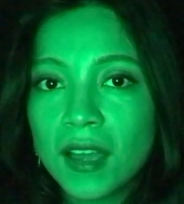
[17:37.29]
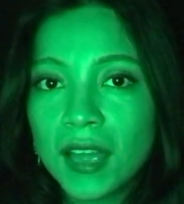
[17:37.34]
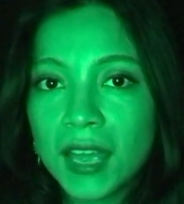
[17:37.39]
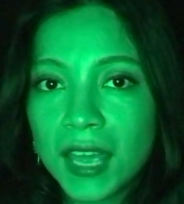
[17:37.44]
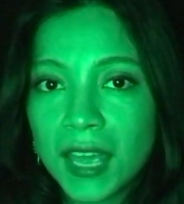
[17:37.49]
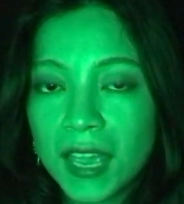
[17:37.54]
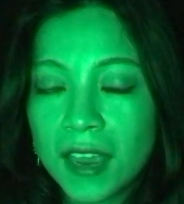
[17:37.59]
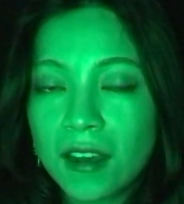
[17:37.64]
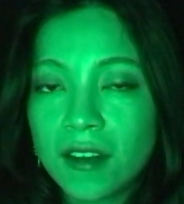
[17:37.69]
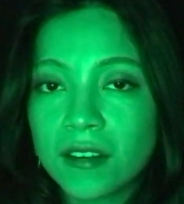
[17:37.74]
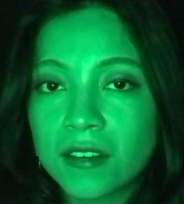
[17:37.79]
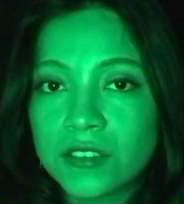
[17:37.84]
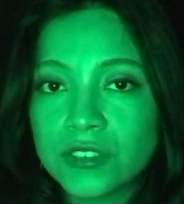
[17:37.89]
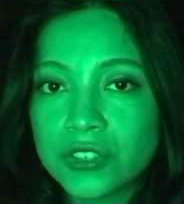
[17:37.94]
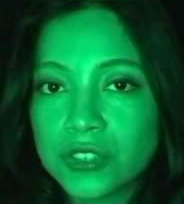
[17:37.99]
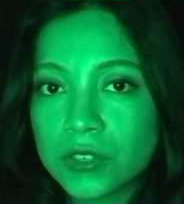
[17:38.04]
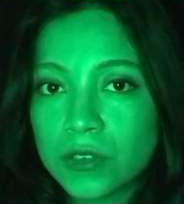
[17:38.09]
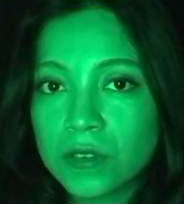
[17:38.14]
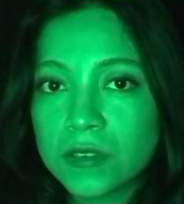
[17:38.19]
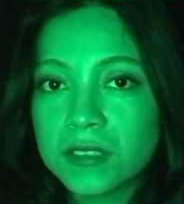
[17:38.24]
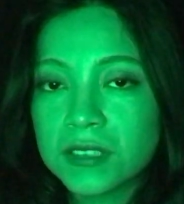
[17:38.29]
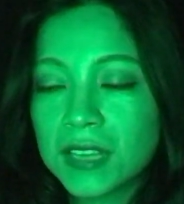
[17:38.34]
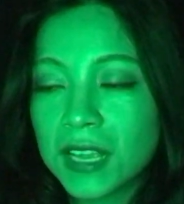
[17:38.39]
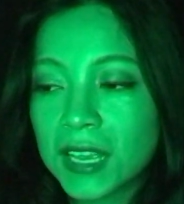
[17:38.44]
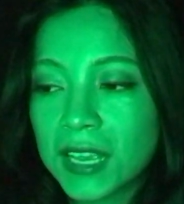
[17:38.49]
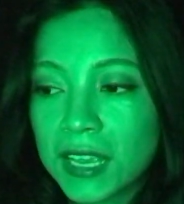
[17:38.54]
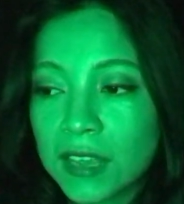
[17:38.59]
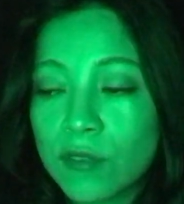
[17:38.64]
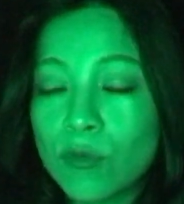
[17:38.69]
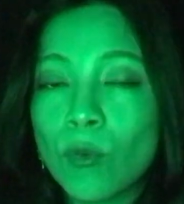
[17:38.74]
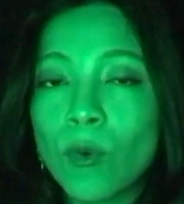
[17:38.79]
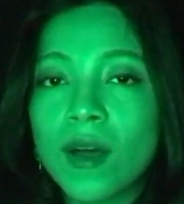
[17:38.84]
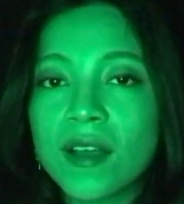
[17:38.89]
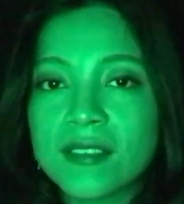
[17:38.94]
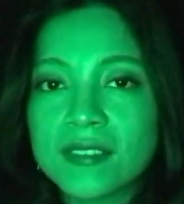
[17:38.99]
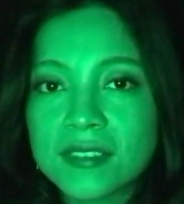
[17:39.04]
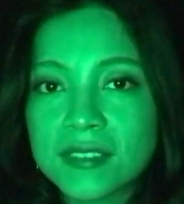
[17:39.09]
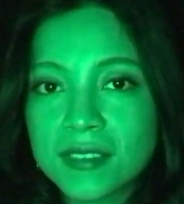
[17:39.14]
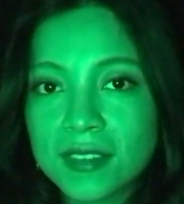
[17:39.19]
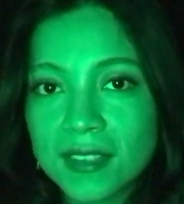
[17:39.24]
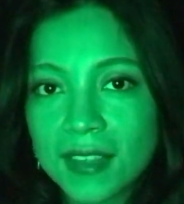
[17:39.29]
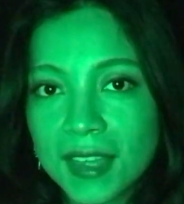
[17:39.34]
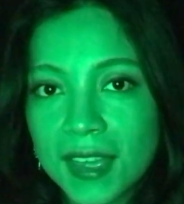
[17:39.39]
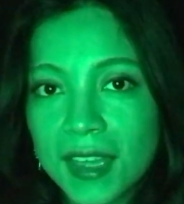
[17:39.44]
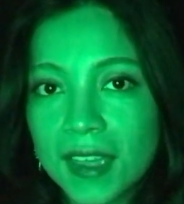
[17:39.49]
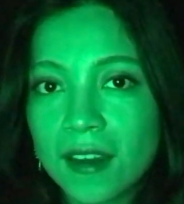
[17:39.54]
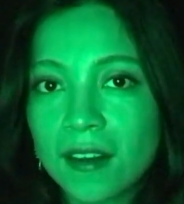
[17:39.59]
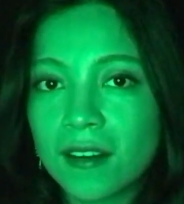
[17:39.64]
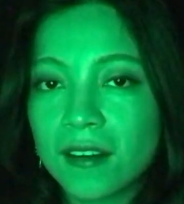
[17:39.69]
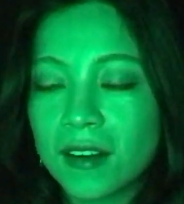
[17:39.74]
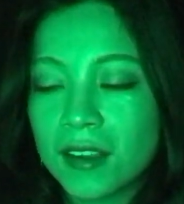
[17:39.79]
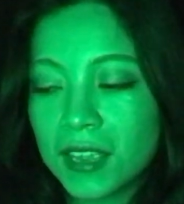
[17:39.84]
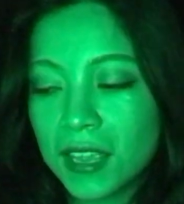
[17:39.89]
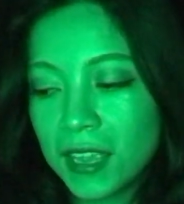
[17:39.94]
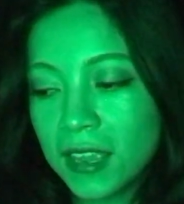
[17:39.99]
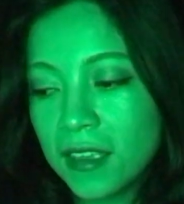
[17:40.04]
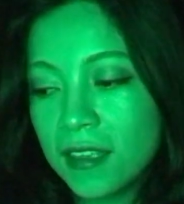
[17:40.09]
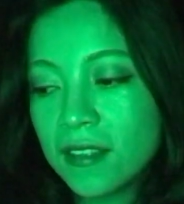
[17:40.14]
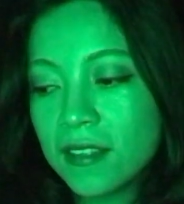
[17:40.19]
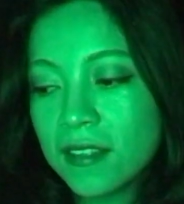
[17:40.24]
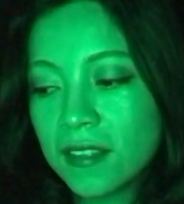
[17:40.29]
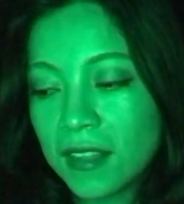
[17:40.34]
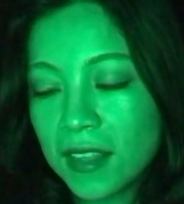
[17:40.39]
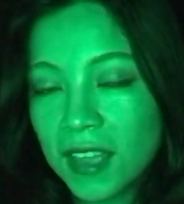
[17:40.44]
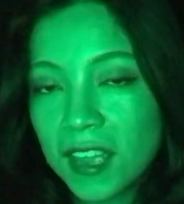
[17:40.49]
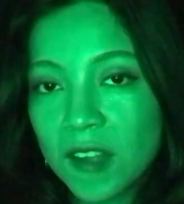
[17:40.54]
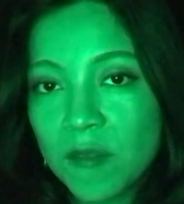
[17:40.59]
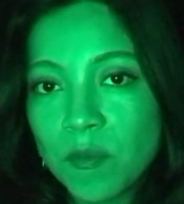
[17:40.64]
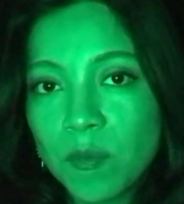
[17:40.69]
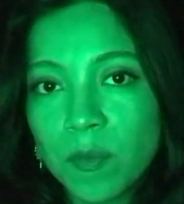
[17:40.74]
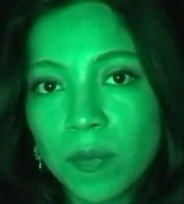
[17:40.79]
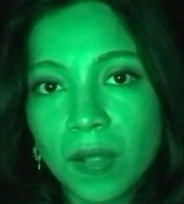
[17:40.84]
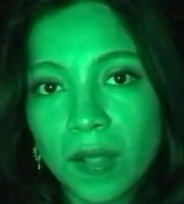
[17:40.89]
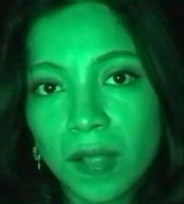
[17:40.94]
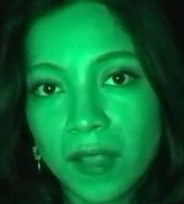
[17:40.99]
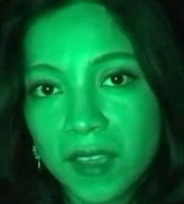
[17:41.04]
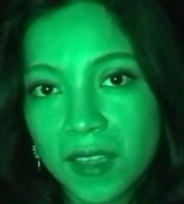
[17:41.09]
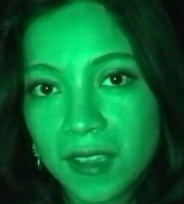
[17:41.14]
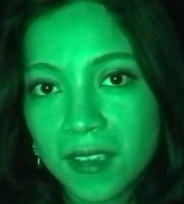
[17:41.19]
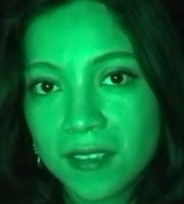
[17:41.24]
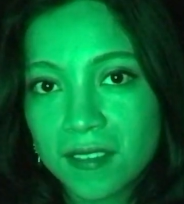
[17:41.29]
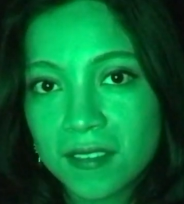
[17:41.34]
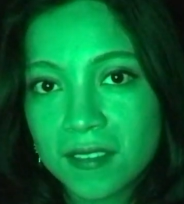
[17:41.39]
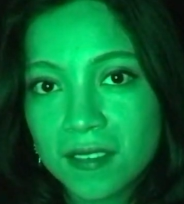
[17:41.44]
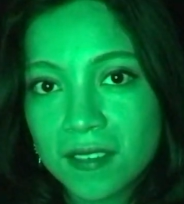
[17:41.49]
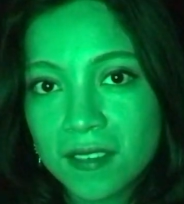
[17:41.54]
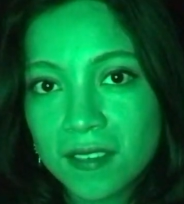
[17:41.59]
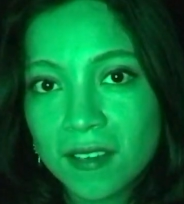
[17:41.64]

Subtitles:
heard just like it was there in the place.